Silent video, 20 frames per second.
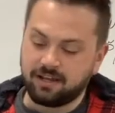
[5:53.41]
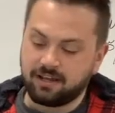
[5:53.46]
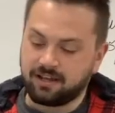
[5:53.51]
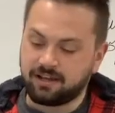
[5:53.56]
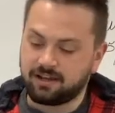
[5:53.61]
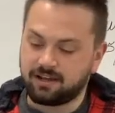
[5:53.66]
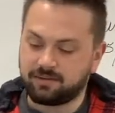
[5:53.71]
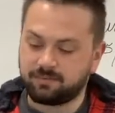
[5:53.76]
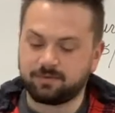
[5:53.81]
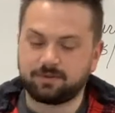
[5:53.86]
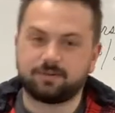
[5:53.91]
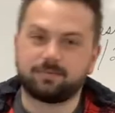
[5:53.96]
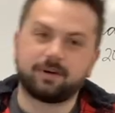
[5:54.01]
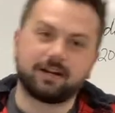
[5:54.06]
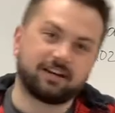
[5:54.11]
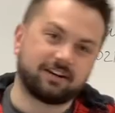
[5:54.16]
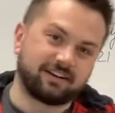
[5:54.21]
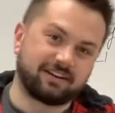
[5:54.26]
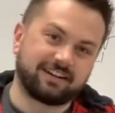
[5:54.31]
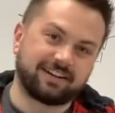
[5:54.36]
And we'll
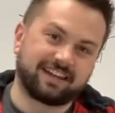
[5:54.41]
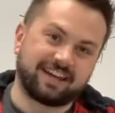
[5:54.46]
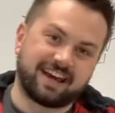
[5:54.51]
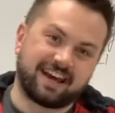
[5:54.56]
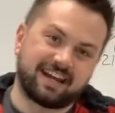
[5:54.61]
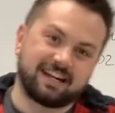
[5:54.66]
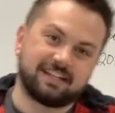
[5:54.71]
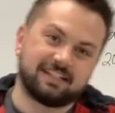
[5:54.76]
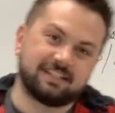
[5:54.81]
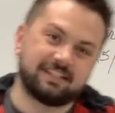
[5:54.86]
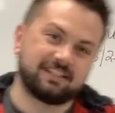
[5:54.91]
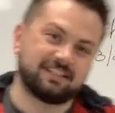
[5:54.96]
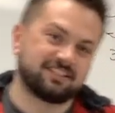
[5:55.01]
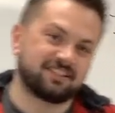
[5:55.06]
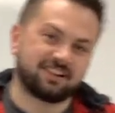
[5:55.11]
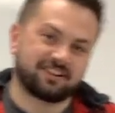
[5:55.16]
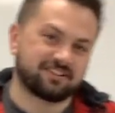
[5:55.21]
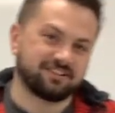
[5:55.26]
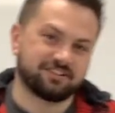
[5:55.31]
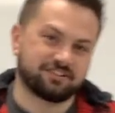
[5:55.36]
wait on that. He's
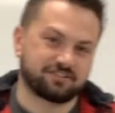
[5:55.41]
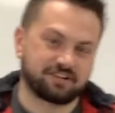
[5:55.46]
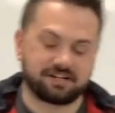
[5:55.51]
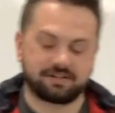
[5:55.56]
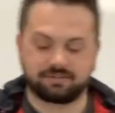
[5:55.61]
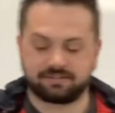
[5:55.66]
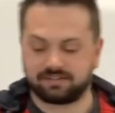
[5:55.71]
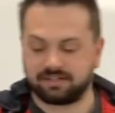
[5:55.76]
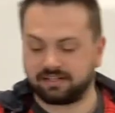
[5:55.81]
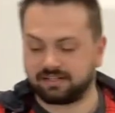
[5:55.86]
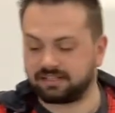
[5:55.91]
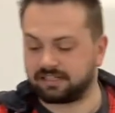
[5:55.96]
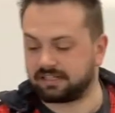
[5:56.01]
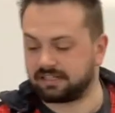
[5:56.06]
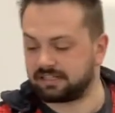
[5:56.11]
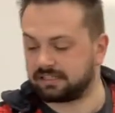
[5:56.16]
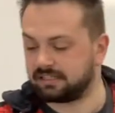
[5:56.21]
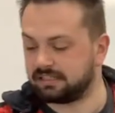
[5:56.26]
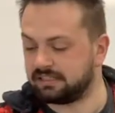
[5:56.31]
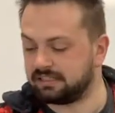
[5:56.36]
not going to drown or anything.